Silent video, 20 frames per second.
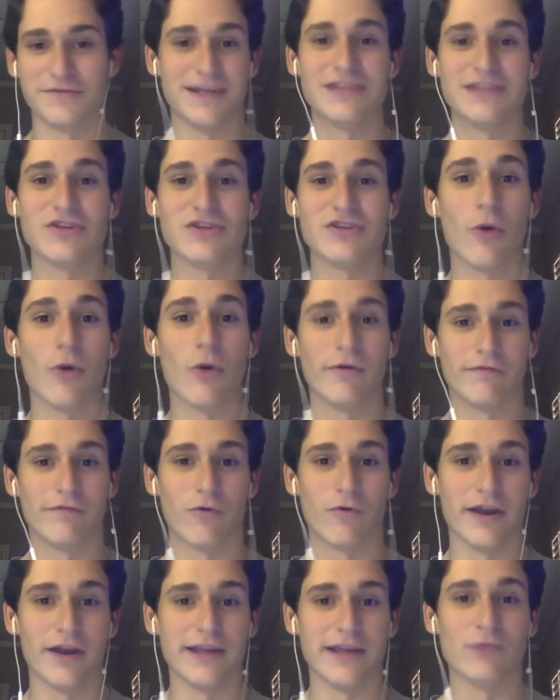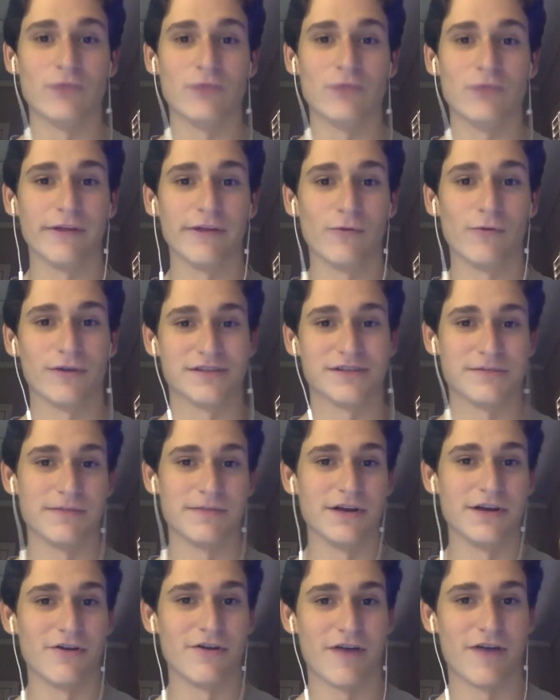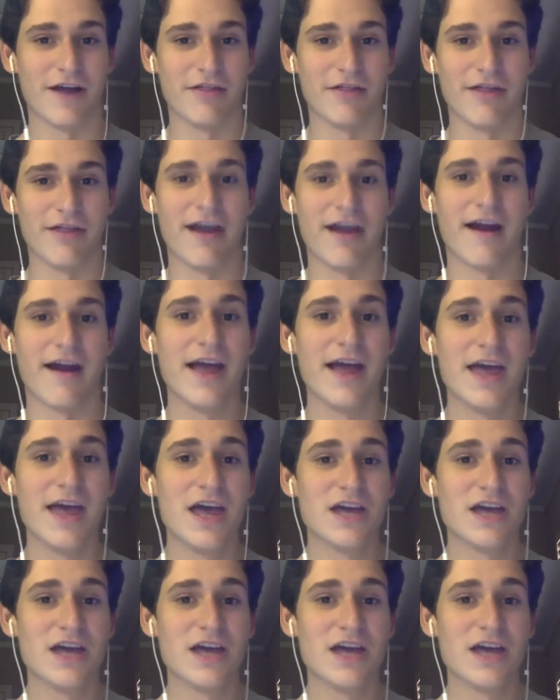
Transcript: I mean, he's going for it. He really wants a big crowd there.